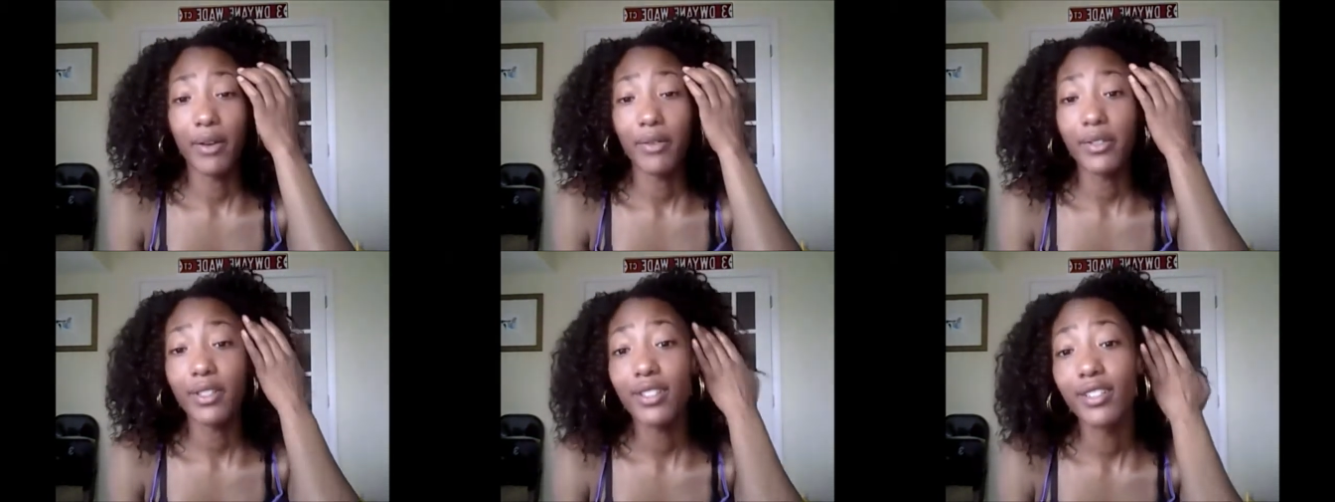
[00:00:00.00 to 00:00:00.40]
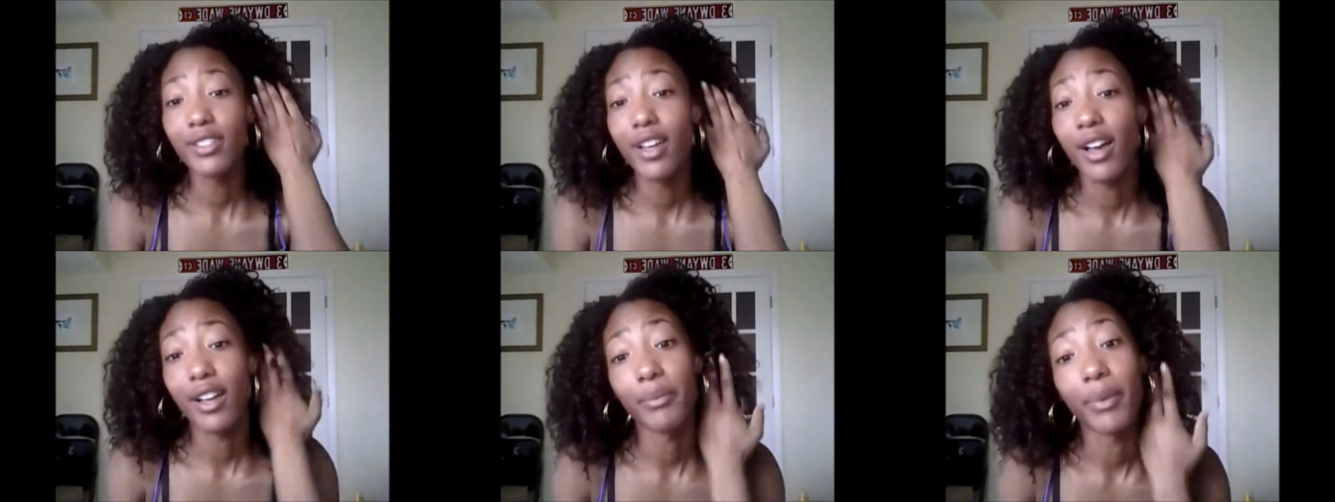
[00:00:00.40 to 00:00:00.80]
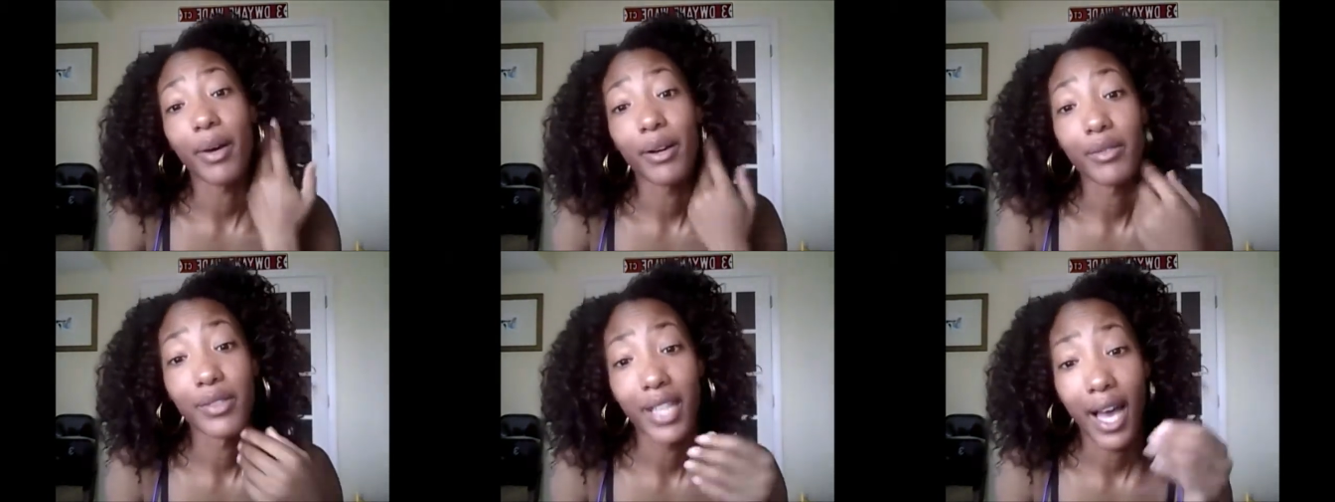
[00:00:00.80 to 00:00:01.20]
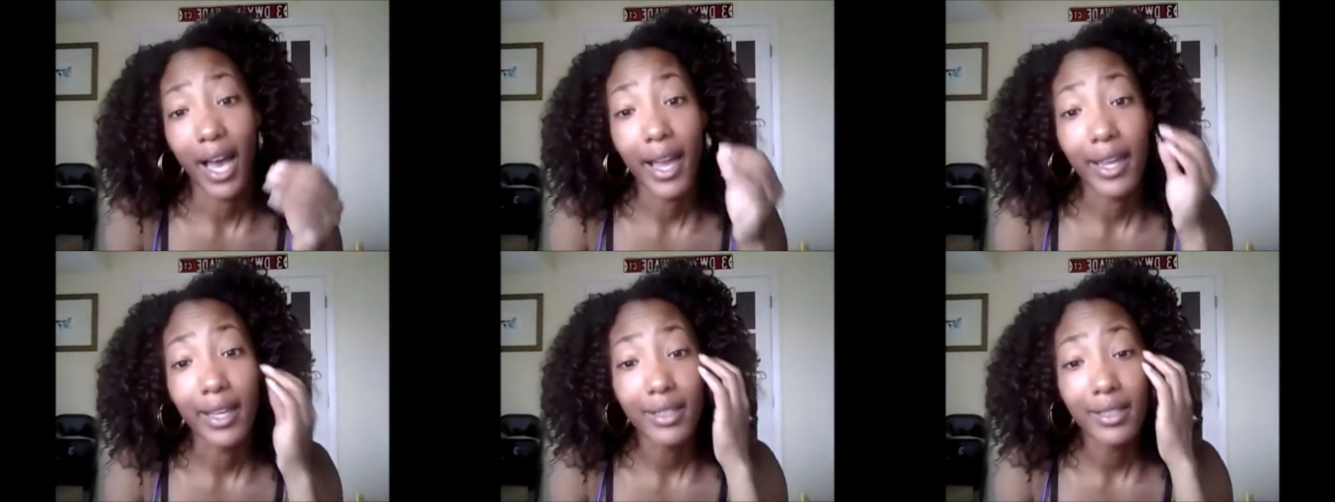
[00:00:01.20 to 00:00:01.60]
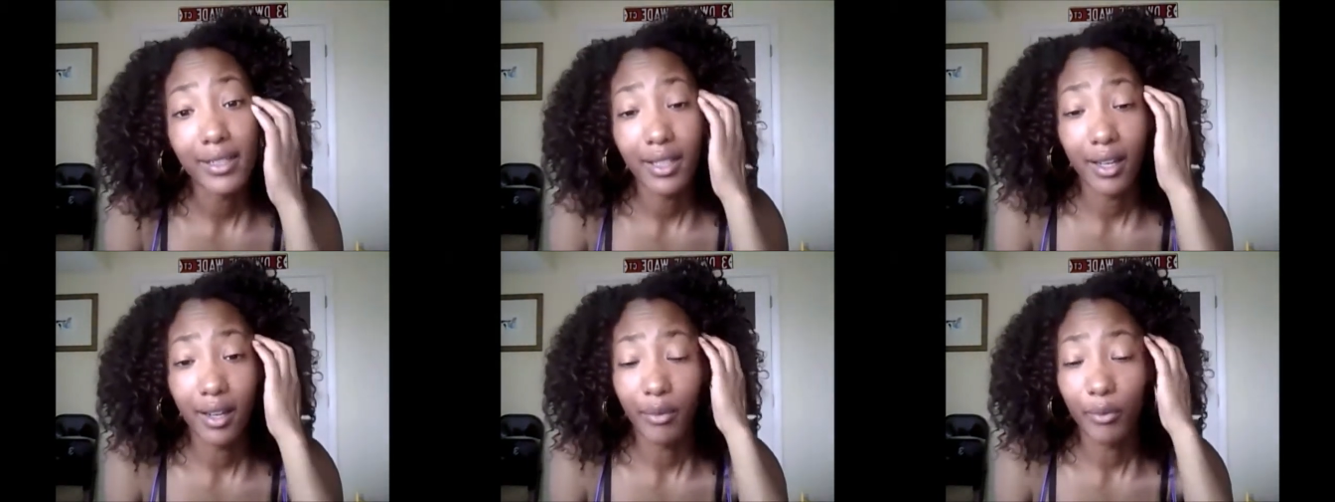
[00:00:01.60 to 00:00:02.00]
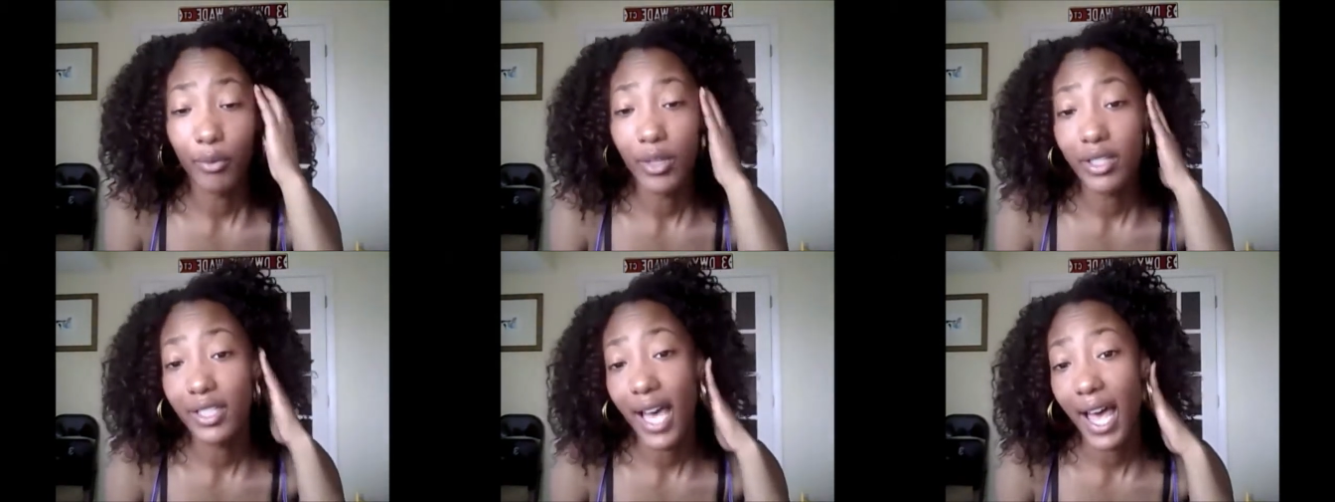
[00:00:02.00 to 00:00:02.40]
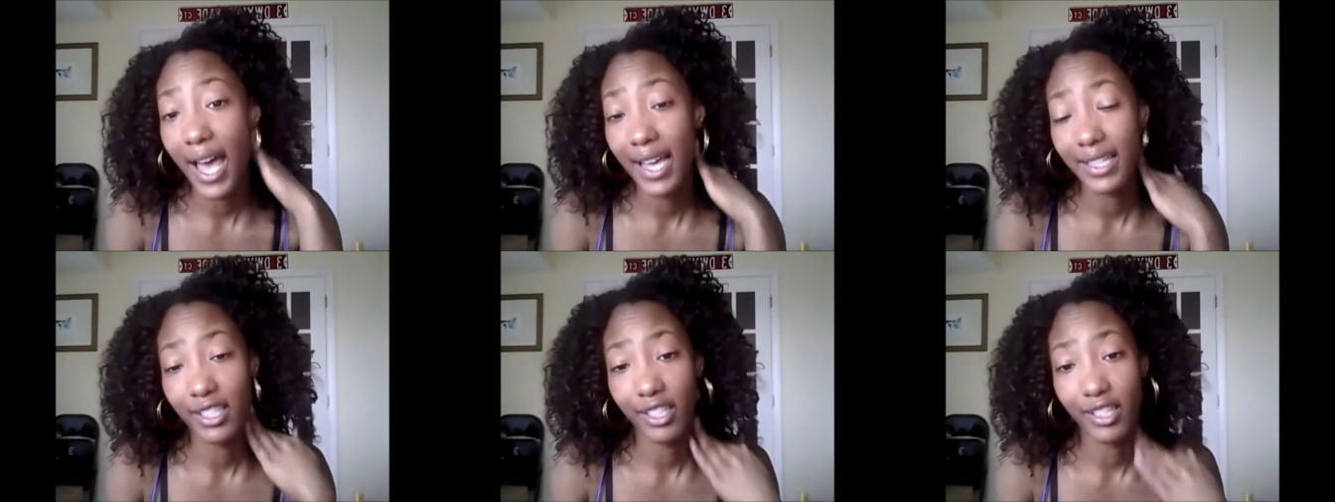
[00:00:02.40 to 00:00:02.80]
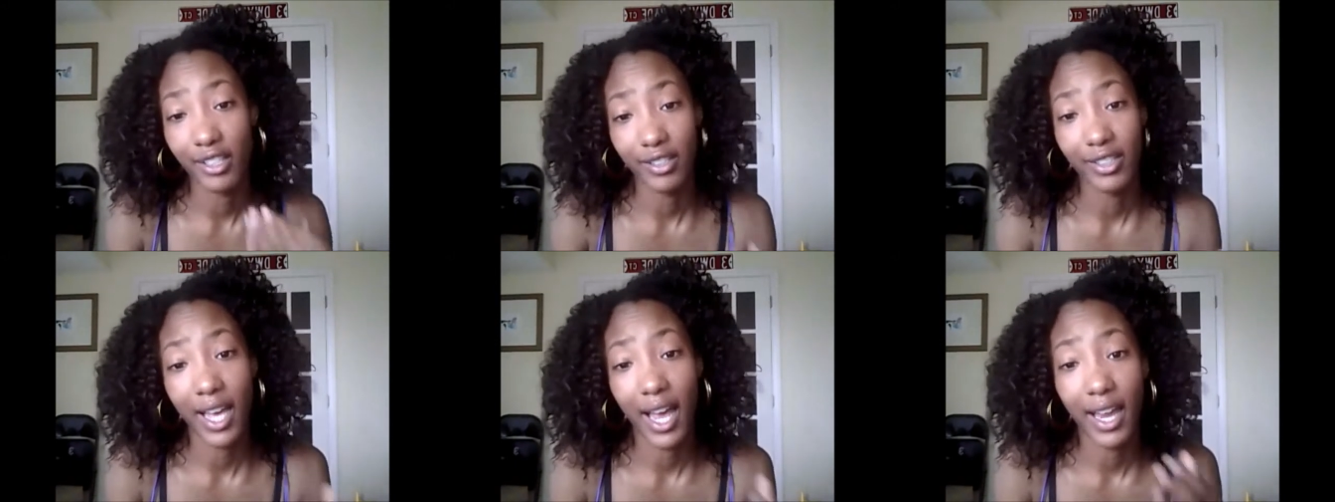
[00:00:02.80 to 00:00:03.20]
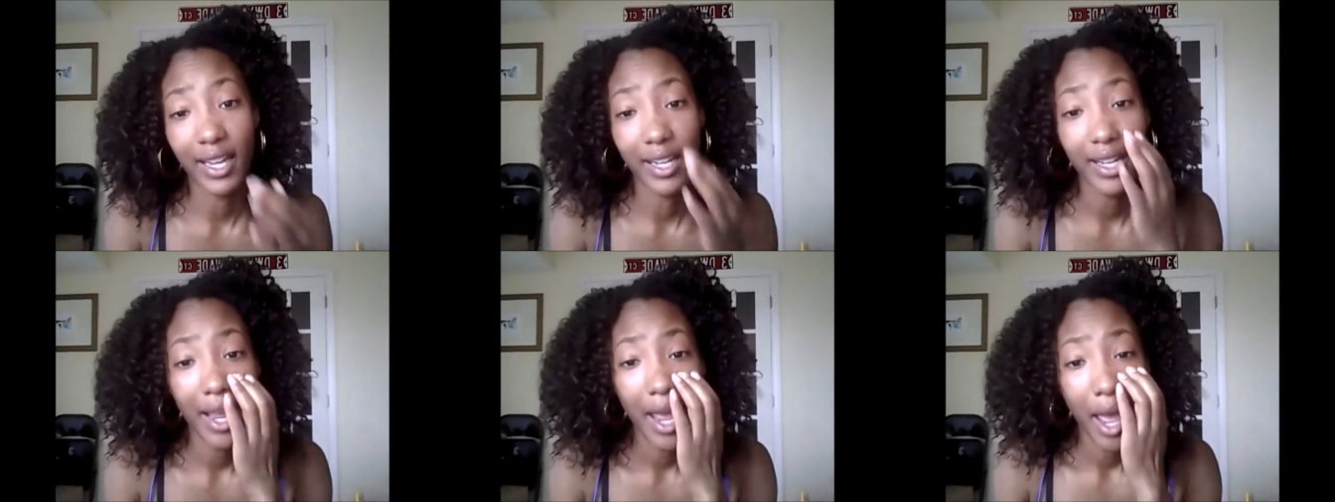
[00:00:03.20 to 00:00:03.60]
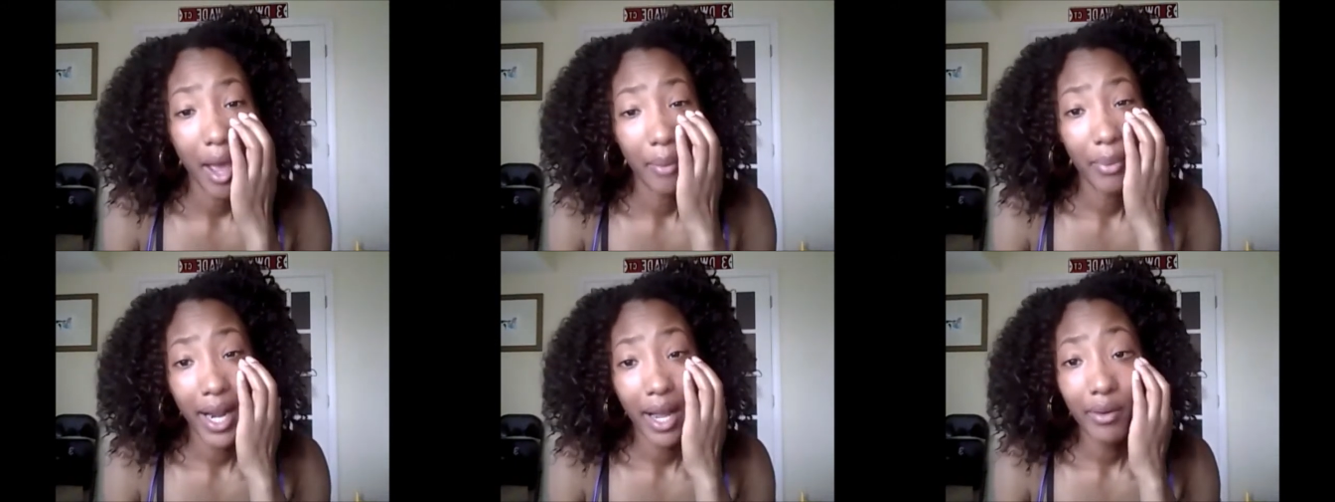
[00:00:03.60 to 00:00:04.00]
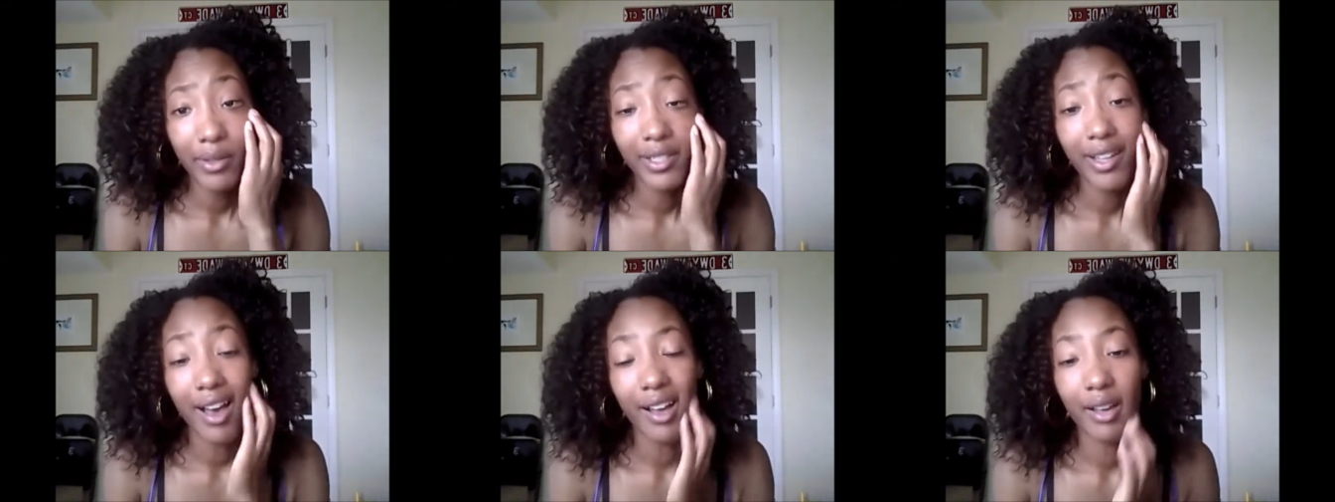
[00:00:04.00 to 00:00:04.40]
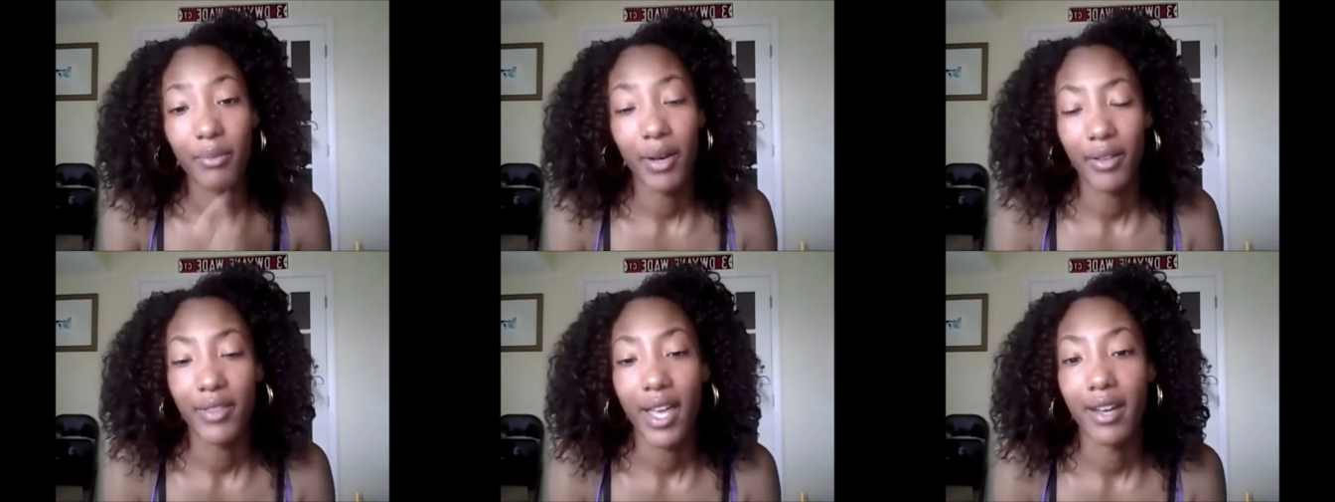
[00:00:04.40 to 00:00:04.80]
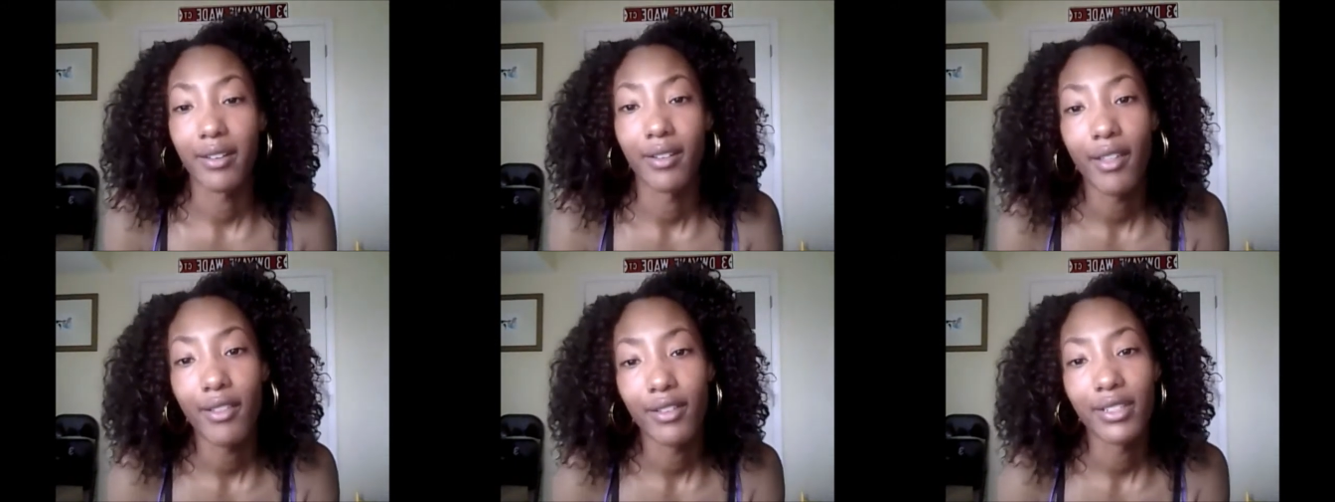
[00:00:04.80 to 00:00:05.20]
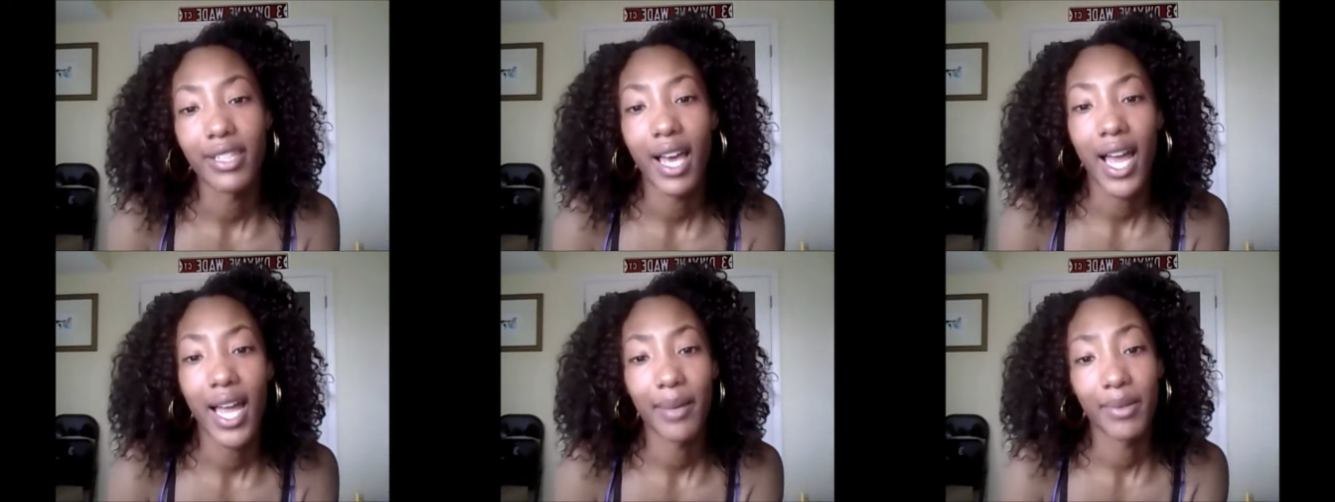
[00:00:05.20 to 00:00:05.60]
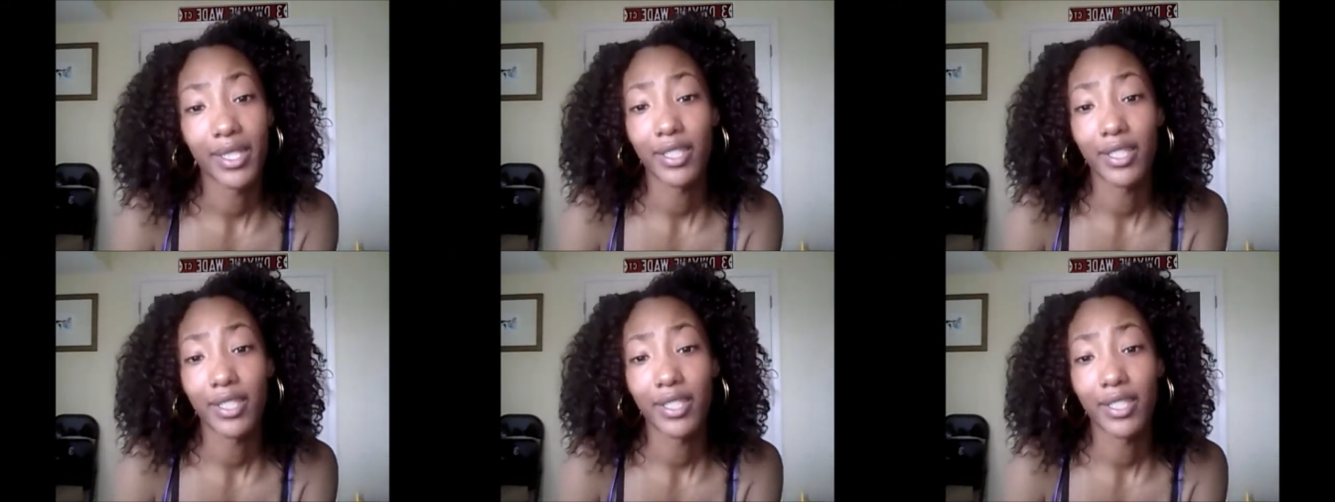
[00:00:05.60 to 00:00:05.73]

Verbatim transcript: I was going to talk about diet, um, what to add to your diet, but I will talk about that another time.